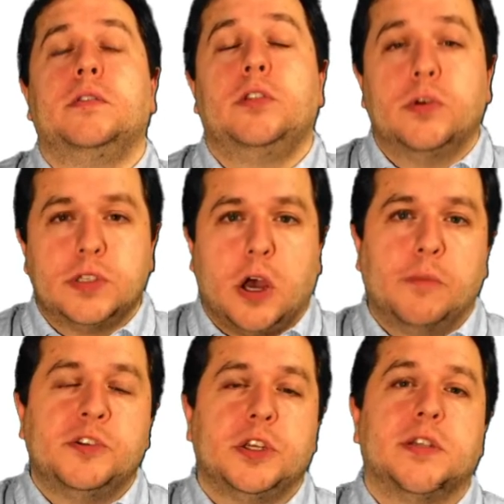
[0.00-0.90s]
those
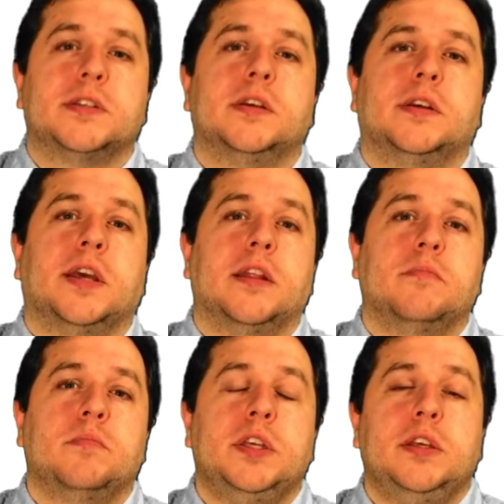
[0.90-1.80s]
objects
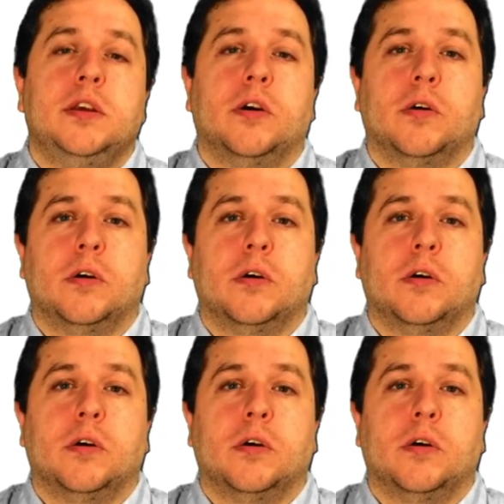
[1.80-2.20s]
can be